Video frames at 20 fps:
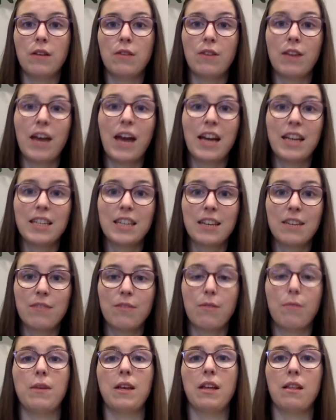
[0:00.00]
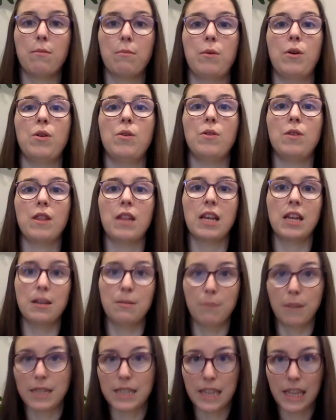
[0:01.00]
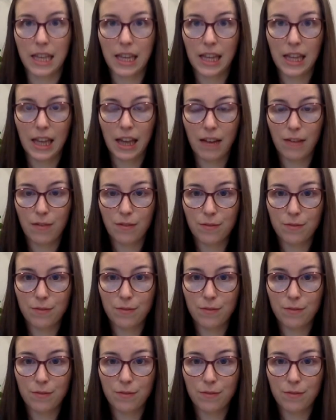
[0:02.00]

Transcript: reacting from these modes in my daily life.